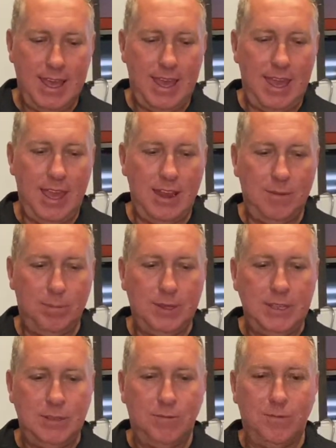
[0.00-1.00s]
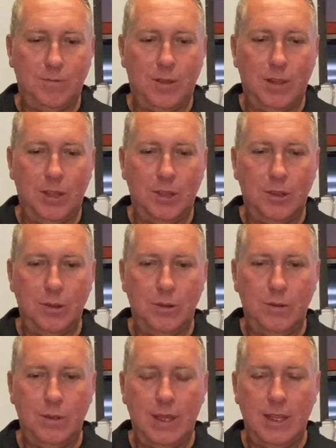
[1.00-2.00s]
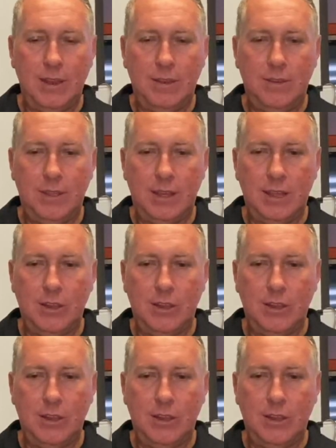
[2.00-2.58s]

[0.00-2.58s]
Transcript: And please follow and